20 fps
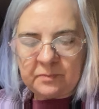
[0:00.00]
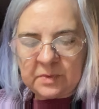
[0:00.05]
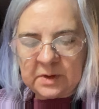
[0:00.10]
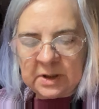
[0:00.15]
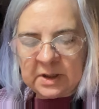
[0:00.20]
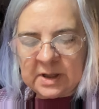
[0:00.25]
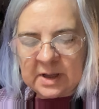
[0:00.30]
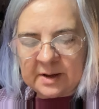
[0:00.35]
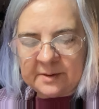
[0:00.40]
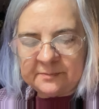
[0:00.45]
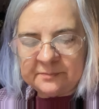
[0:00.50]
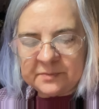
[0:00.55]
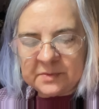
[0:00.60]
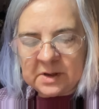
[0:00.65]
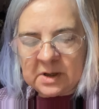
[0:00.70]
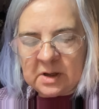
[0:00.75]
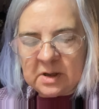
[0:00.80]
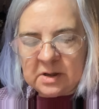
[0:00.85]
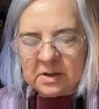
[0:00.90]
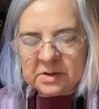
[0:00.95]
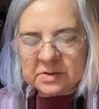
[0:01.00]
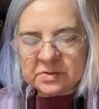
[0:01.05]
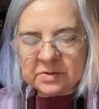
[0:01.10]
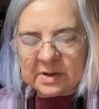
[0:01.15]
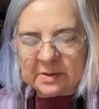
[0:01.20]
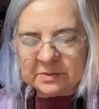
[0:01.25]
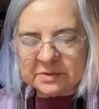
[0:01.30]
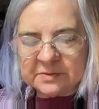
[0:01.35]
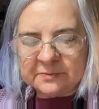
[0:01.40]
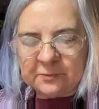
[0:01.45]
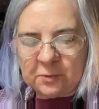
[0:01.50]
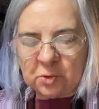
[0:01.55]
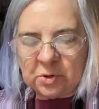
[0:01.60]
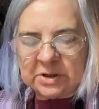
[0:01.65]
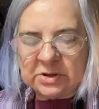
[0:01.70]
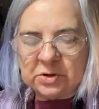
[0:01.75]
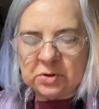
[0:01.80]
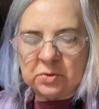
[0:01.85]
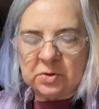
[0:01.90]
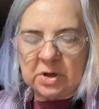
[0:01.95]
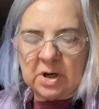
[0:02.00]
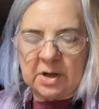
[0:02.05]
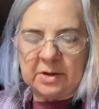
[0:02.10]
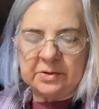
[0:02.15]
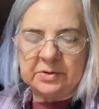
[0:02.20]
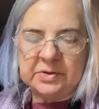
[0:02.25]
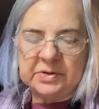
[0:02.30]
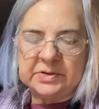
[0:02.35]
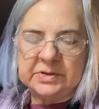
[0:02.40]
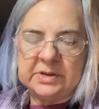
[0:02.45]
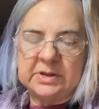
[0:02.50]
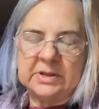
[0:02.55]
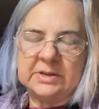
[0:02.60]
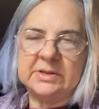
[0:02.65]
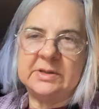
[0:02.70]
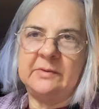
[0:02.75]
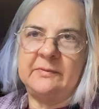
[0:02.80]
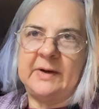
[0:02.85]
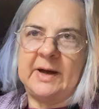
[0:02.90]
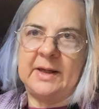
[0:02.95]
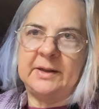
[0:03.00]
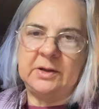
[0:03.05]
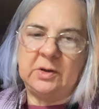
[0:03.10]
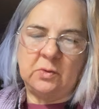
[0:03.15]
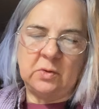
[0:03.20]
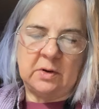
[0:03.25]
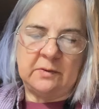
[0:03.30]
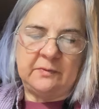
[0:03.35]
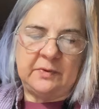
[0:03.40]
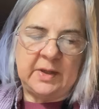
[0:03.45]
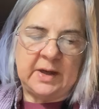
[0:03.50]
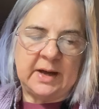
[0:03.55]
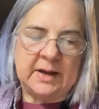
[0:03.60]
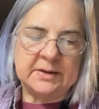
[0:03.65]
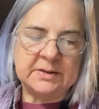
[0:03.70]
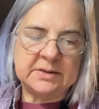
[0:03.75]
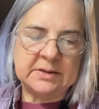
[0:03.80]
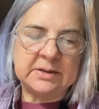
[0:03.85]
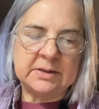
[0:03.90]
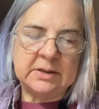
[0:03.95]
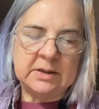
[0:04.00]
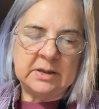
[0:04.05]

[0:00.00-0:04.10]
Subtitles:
Yeah. So that was $42 is the value of that